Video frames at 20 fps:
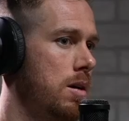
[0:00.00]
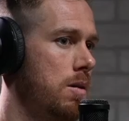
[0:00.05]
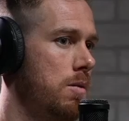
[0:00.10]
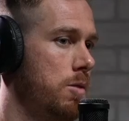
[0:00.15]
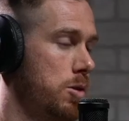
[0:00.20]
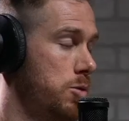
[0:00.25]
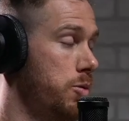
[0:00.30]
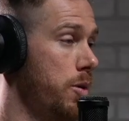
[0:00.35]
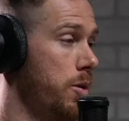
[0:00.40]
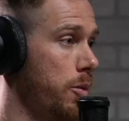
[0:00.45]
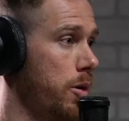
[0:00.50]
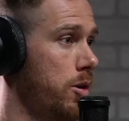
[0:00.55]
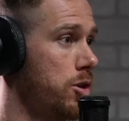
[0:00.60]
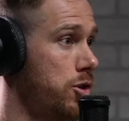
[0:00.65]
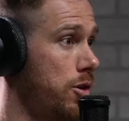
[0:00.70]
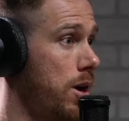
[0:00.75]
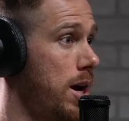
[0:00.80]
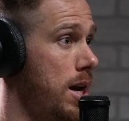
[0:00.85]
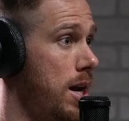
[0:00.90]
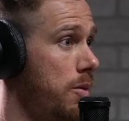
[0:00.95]
which we were
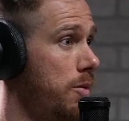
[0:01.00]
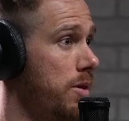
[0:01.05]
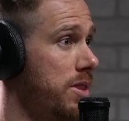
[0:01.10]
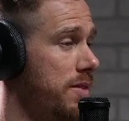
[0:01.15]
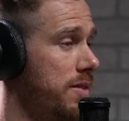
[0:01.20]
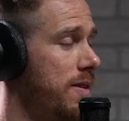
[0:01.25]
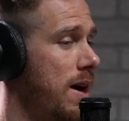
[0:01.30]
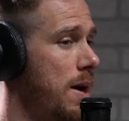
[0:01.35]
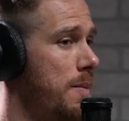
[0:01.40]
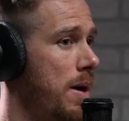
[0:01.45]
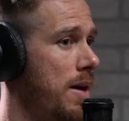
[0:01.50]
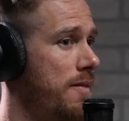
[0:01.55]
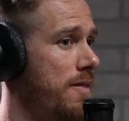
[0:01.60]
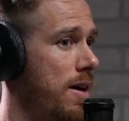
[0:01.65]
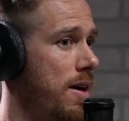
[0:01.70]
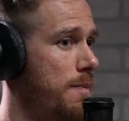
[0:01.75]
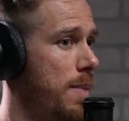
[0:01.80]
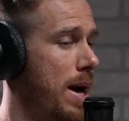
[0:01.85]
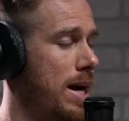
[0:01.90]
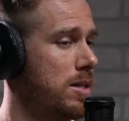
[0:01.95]
training with the
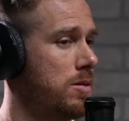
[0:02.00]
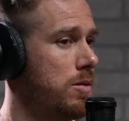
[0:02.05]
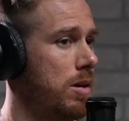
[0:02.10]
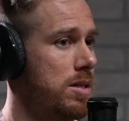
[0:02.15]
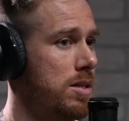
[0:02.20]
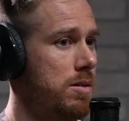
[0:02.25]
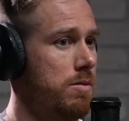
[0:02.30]
5x5 back squats.